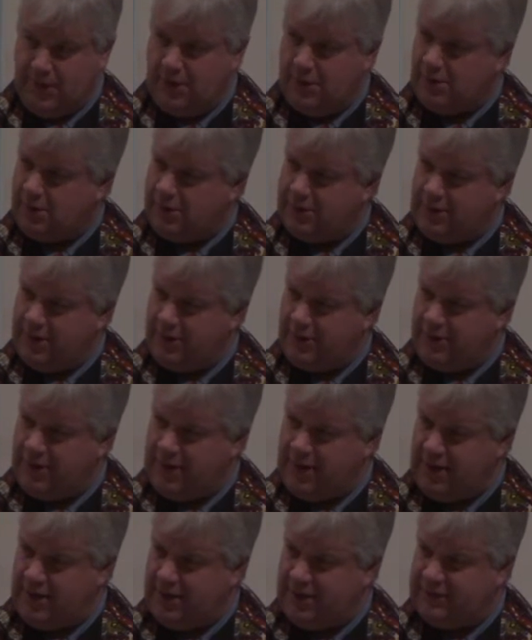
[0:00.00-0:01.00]
On the other
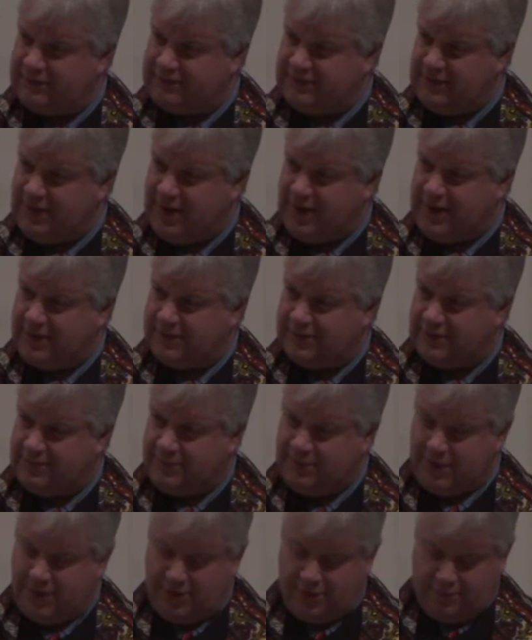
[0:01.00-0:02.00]
hand, it's not the
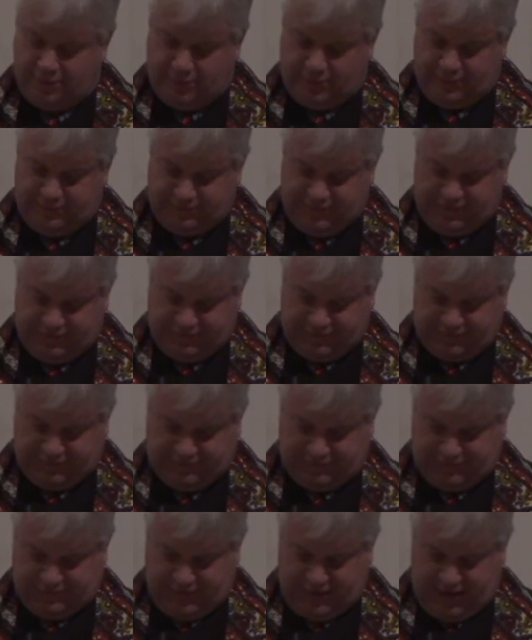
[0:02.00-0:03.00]
parable
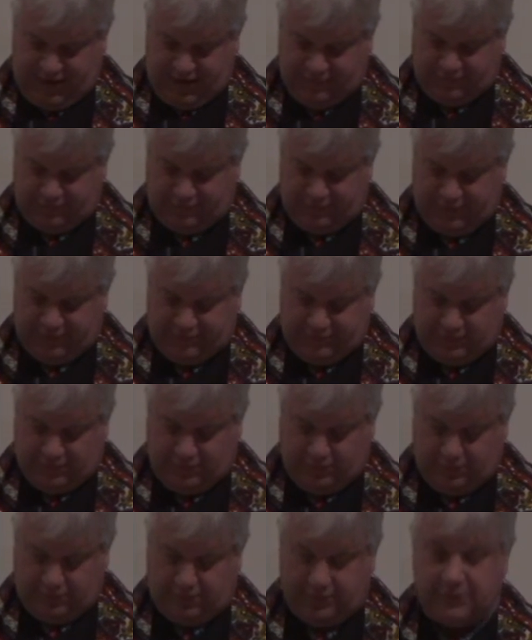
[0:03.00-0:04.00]
Jesus actually
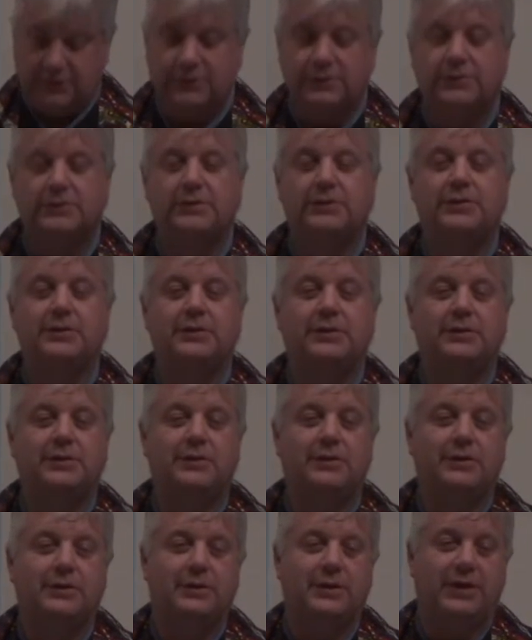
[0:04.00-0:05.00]
told
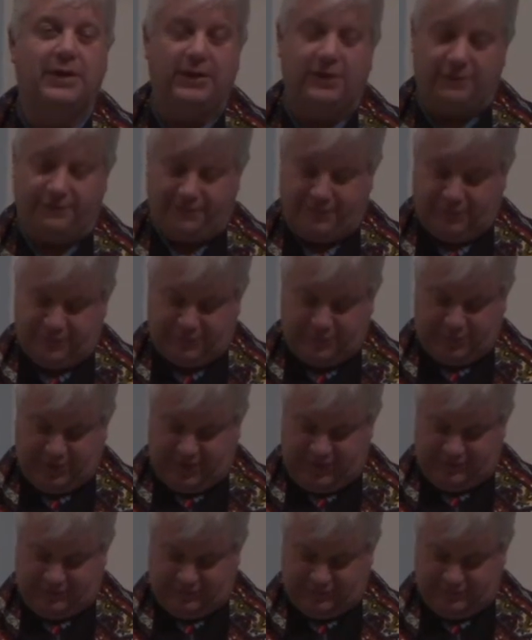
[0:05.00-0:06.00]
in the first
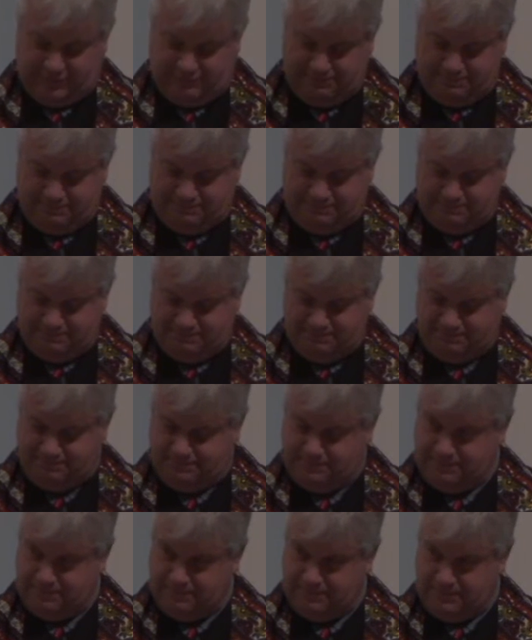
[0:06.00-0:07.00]
place.
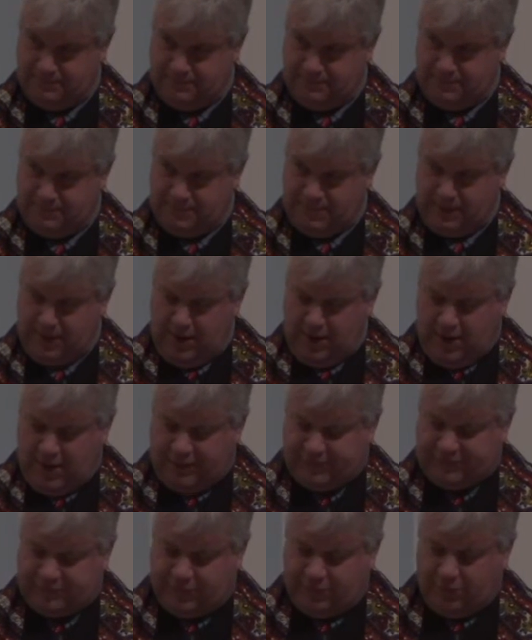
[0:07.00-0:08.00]

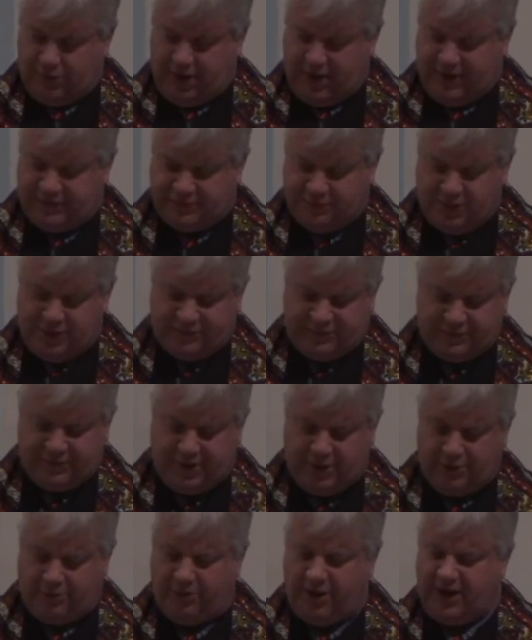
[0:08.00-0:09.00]
A story as much
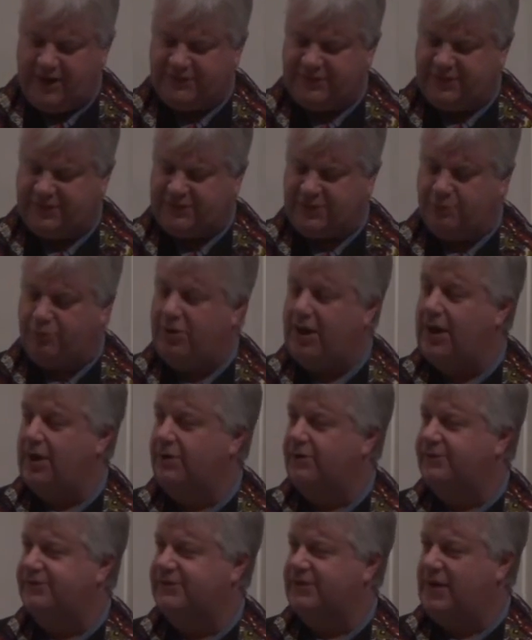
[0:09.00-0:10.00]
about grace as the
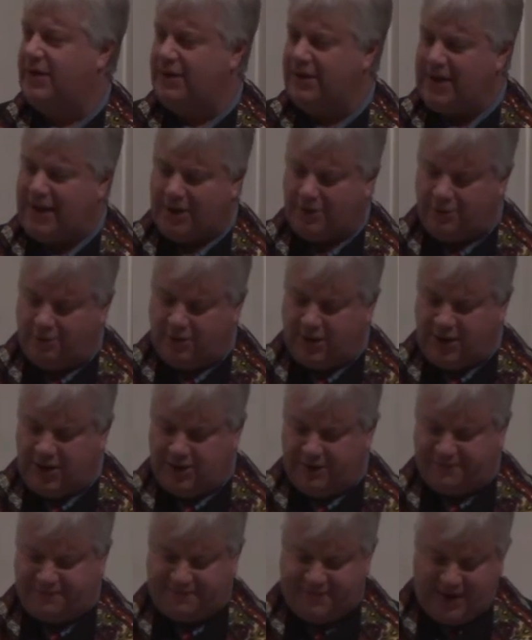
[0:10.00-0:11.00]
prodigal son not only
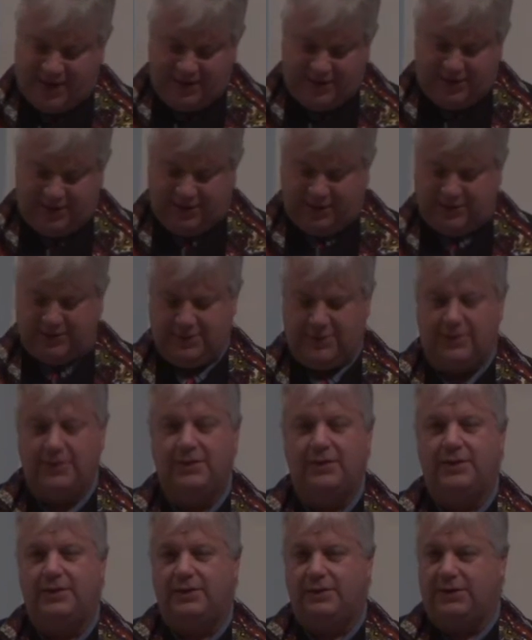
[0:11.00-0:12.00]

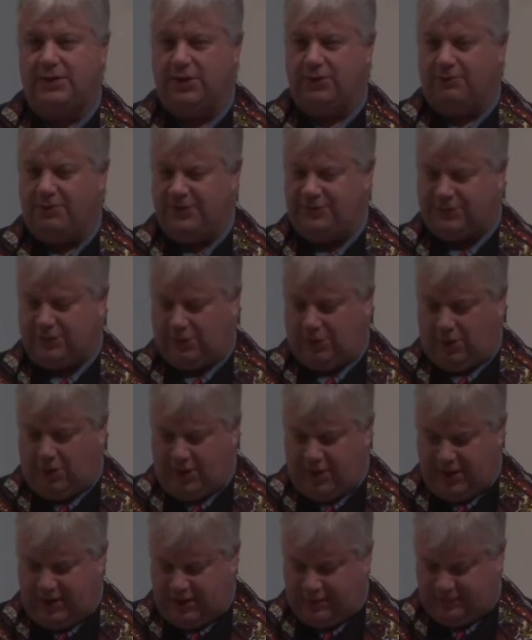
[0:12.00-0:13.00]
offended the original
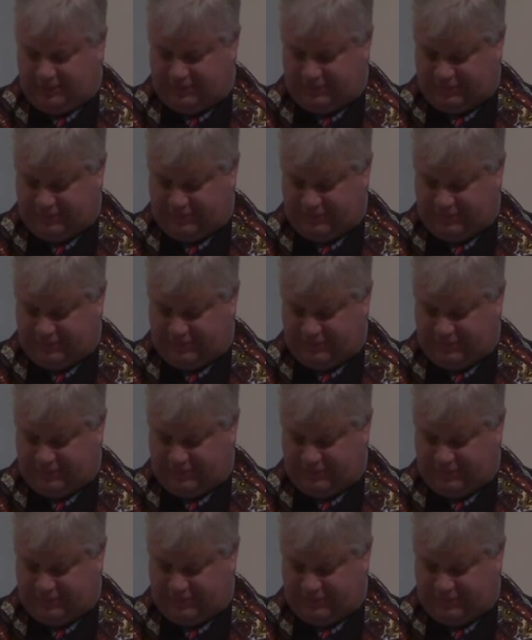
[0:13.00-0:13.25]
audience,